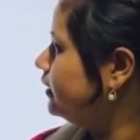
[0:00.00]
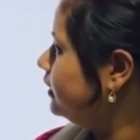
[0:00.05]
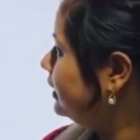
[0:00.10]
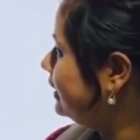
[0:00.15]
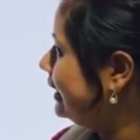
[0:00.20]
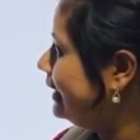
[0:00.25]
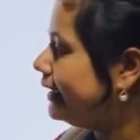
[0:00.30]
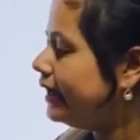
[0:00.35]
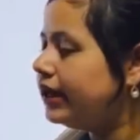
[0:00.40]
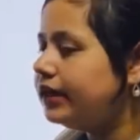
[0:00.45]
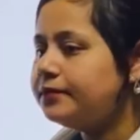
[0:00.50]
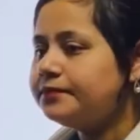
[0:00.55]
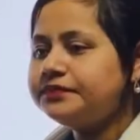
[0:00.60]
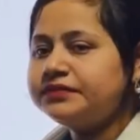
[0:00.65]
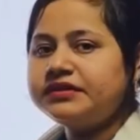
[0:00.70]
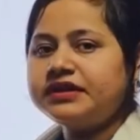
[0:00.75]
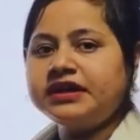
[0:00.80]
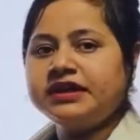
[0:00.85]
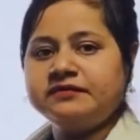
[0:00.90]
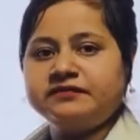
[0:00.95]
Clear?
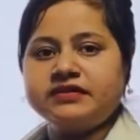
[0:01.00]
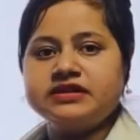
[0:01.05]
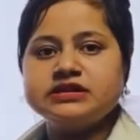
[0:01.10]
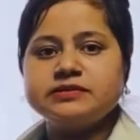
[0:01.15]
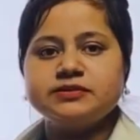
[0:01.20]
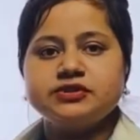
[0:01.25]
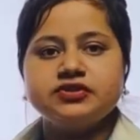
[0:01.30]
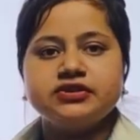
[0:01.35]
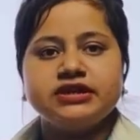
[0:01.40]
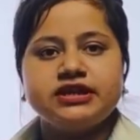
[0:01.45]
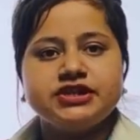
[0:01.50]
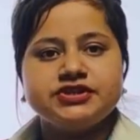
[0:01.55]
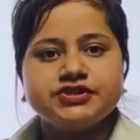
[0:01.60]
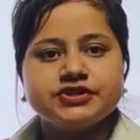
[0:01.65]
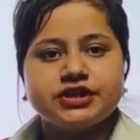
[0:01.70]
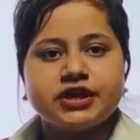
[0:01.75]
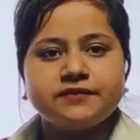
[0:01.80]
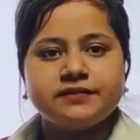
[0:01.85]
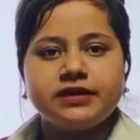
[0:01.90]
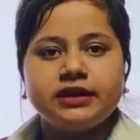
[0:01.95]
The difference between each and
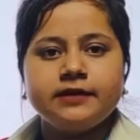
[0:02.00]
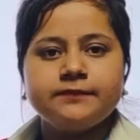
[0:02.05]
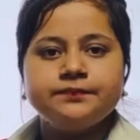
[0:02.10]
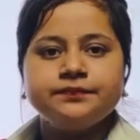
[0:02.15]
every?